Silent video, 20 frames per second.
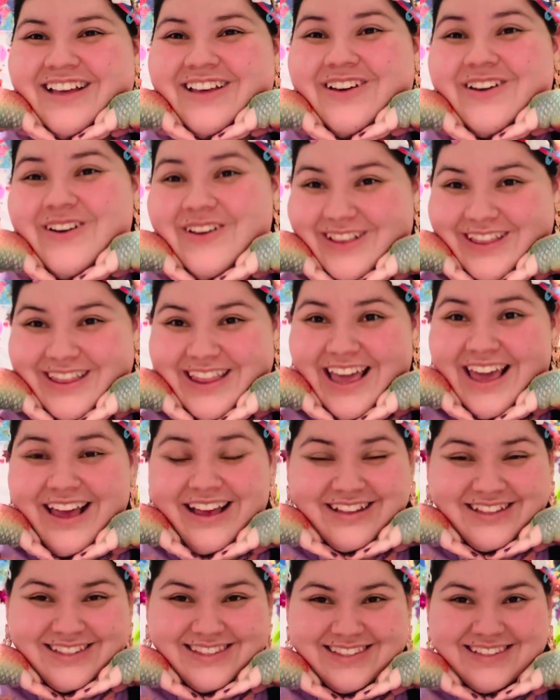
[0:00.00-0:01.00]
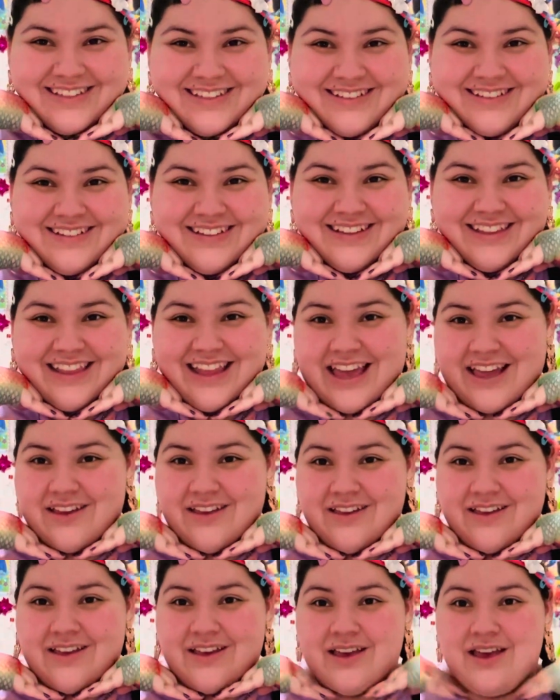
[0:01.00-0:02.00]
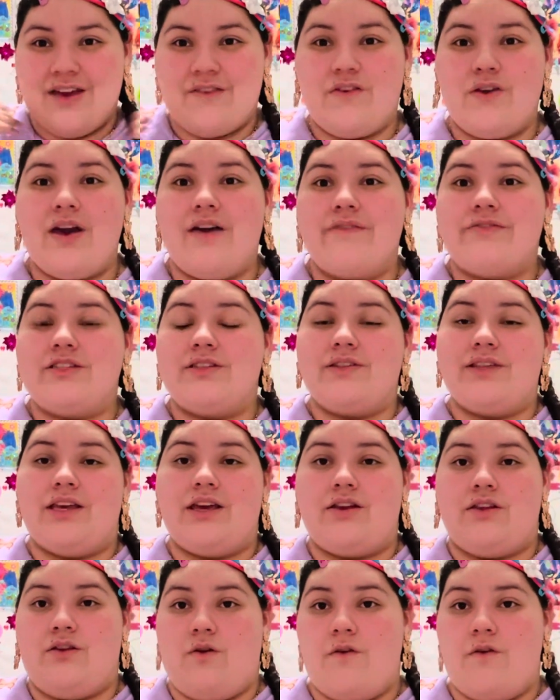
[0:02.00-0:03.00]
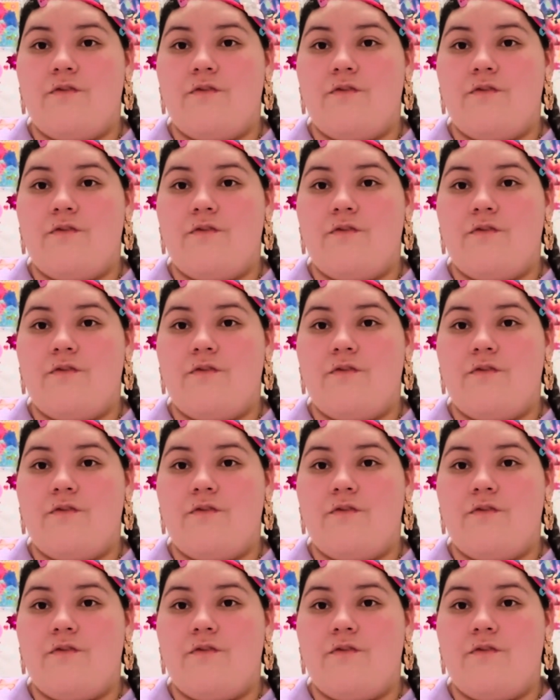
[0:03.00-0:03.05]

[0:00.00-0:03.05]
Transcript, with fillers: good things. Like if you have something in your